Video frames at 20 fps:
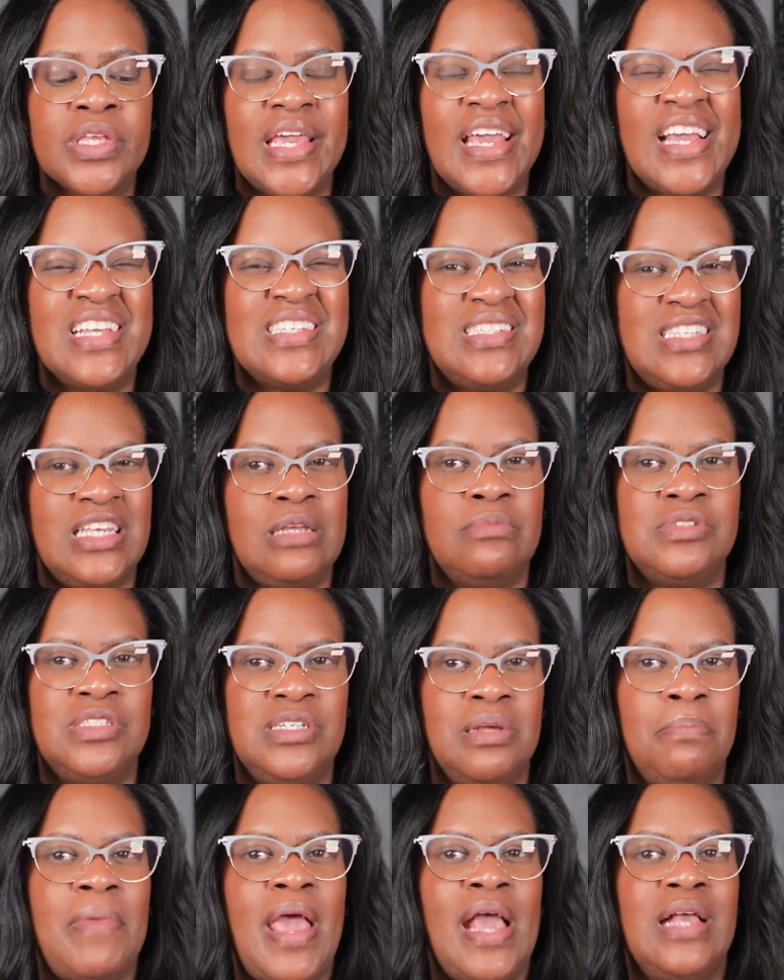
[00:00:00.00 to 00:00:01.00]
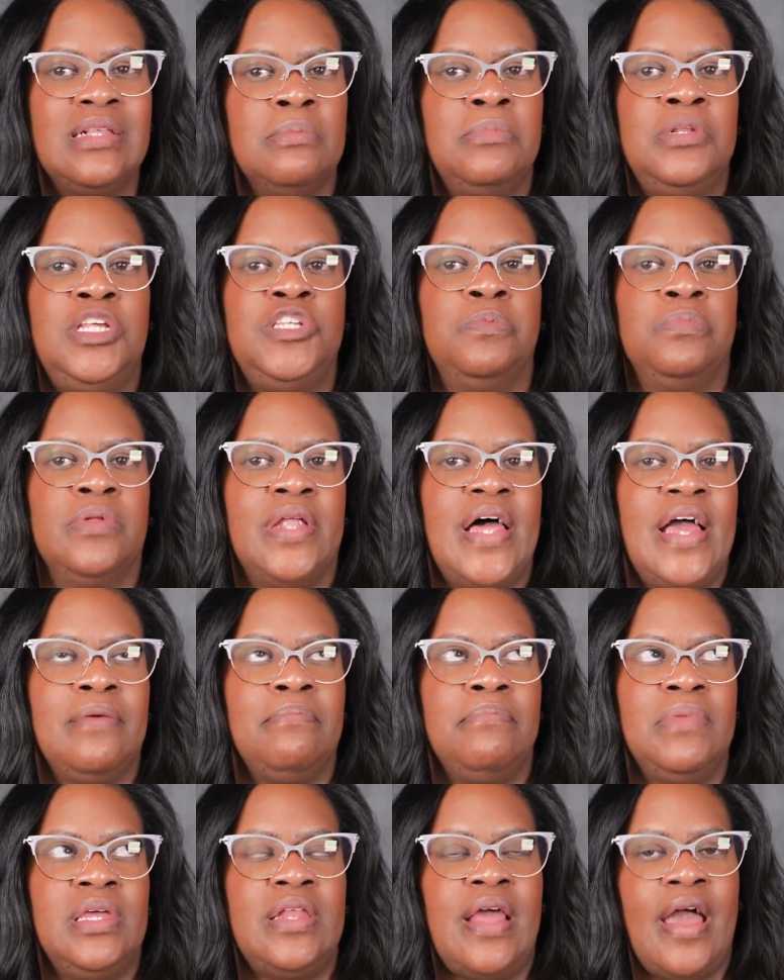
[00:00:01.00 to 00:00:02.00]
It seems to make some of these black
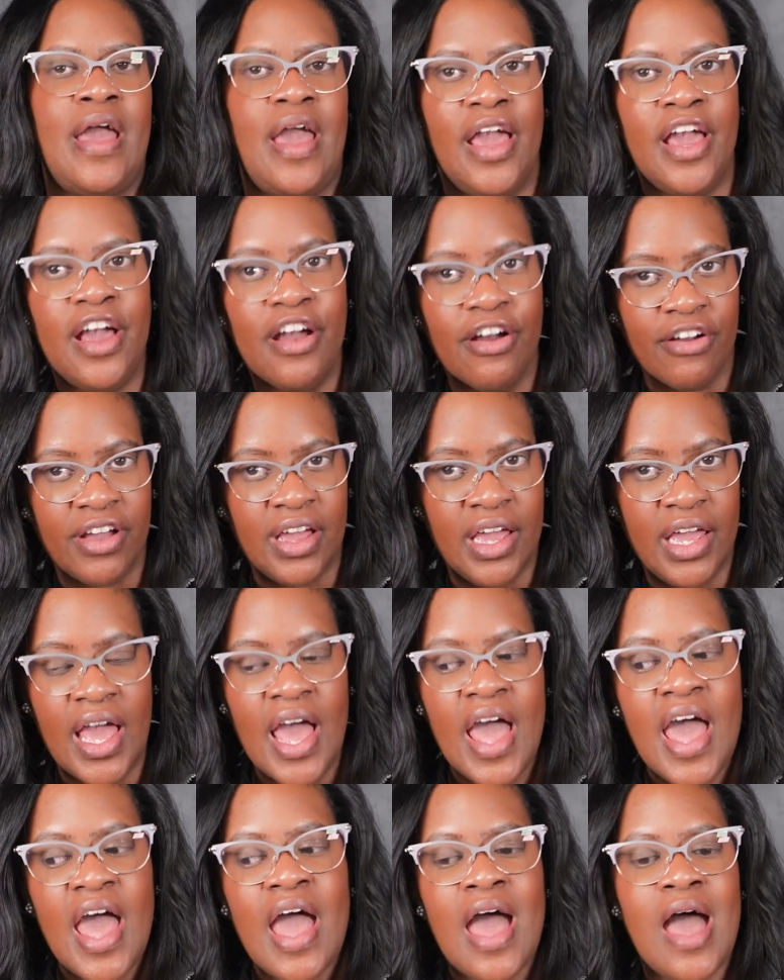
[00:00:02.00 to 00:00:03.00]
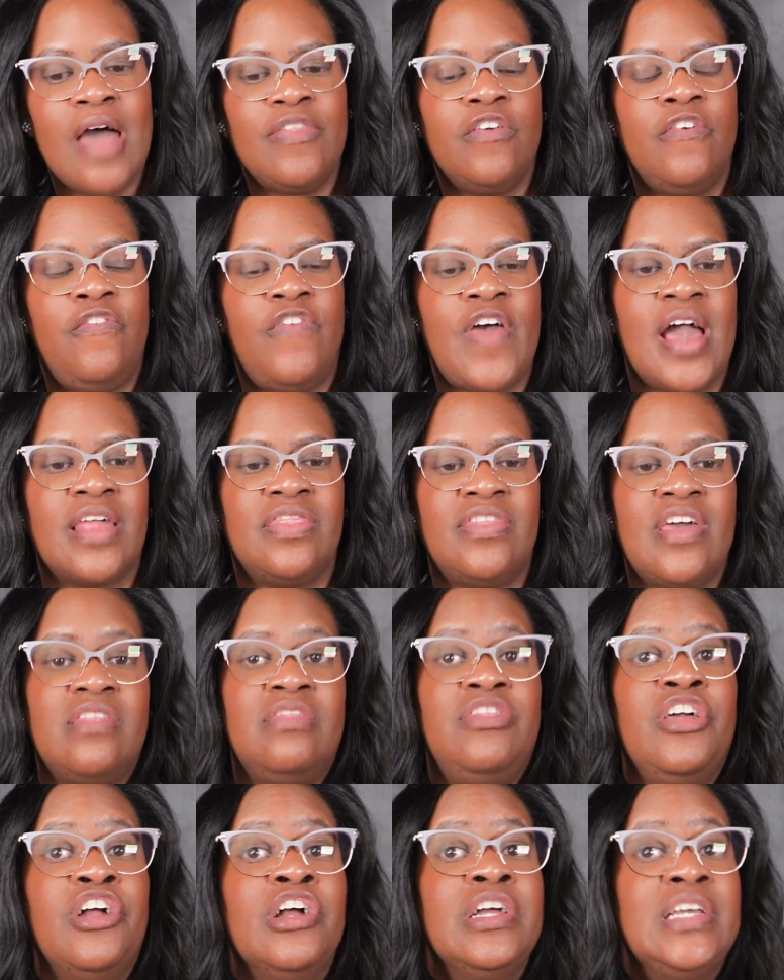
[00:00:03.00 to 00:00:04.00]
men angry at the fact
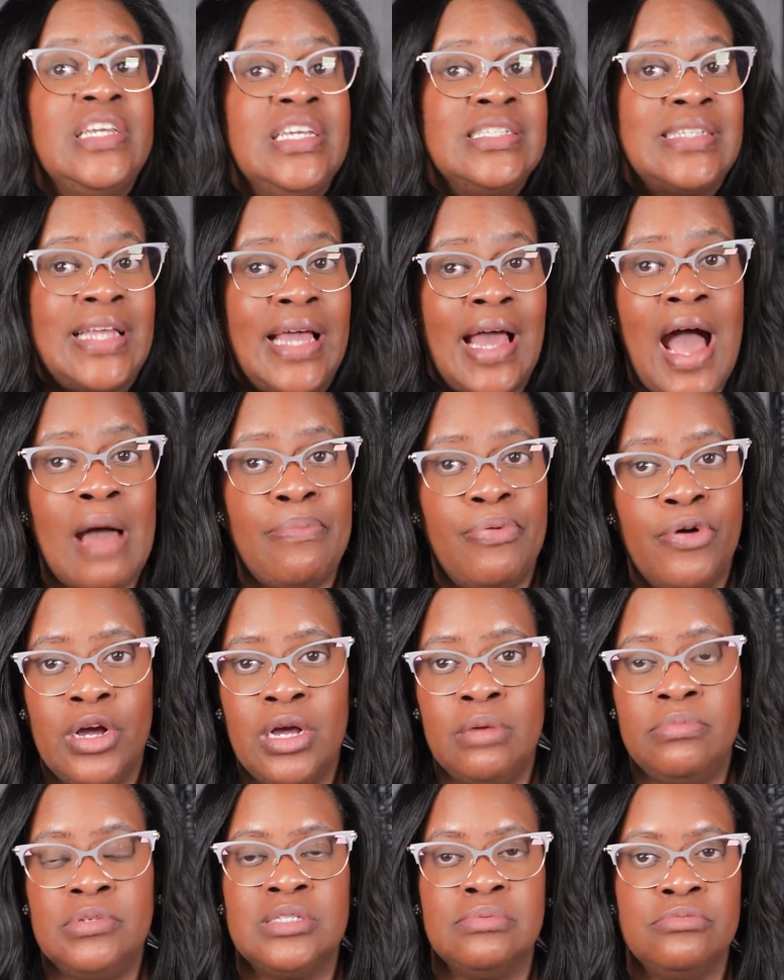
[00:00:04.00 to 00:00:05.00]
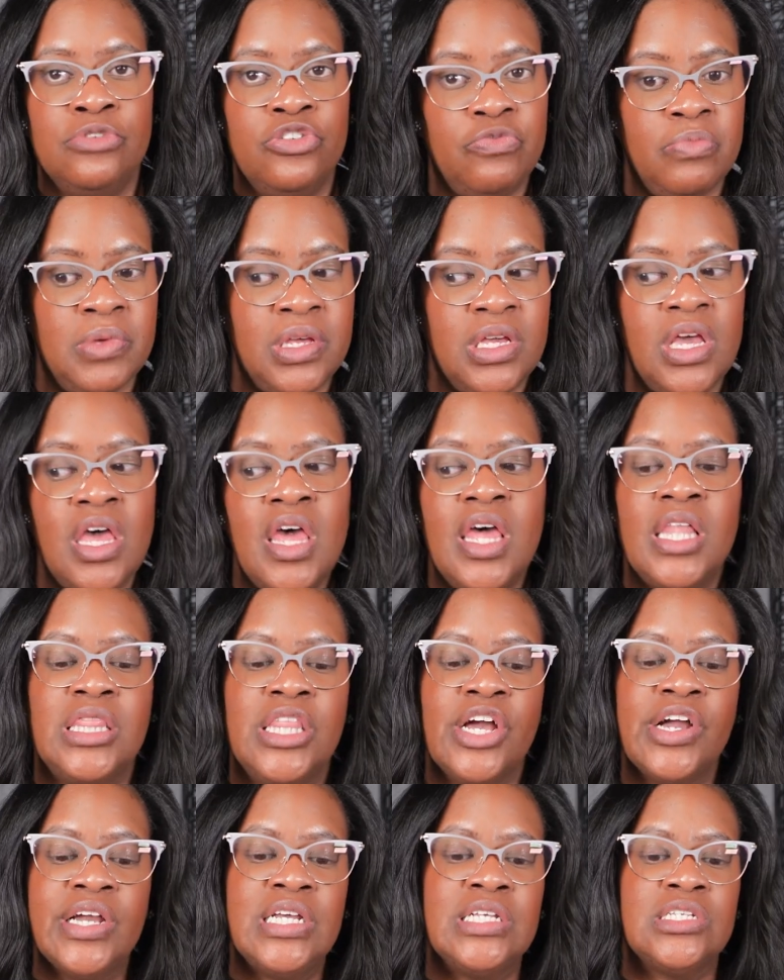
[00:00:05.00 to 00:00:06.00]
that there is a hypergamous movement.
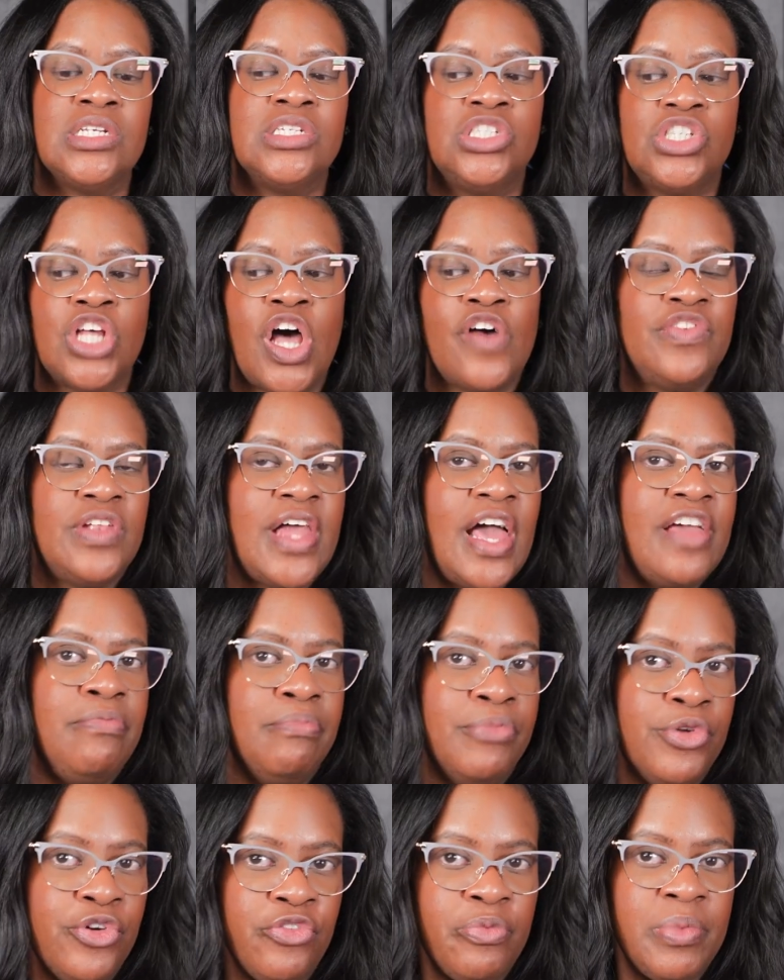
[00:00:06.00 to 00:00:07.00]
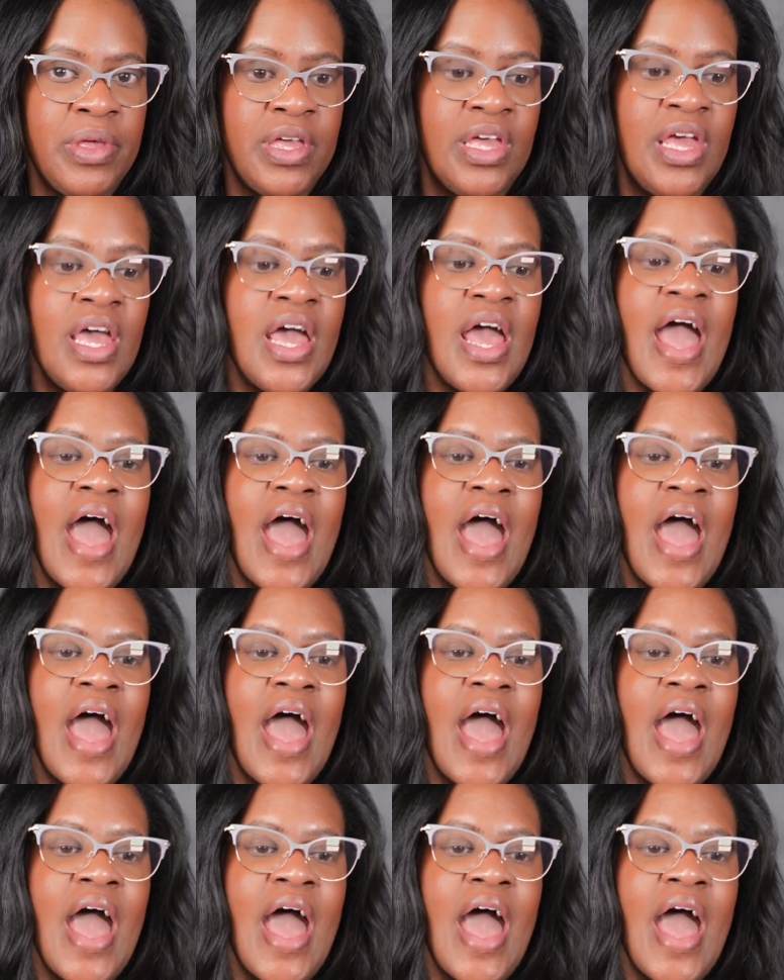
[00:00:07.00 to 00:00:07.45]
There is a soft life movement.